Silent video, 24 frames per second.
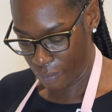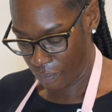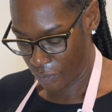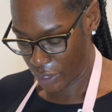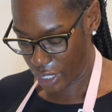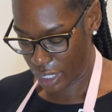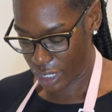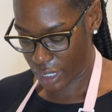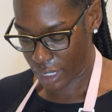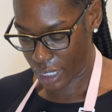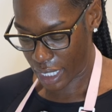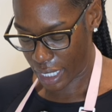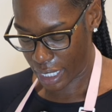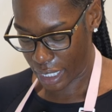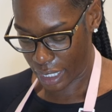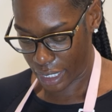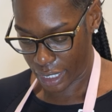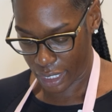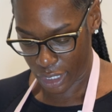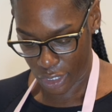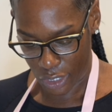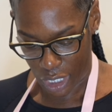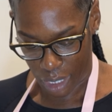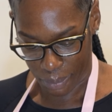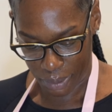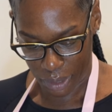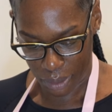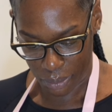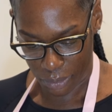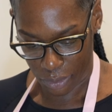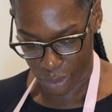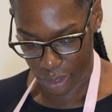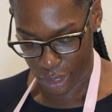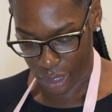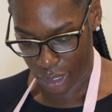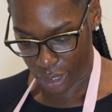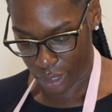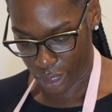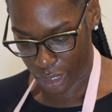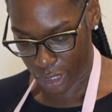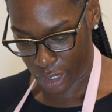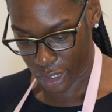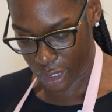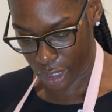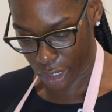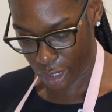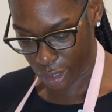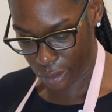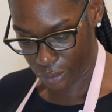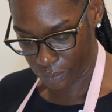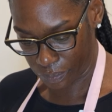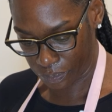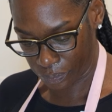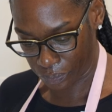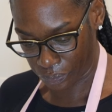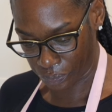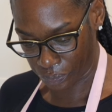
And I just kind of like drop them on here like so.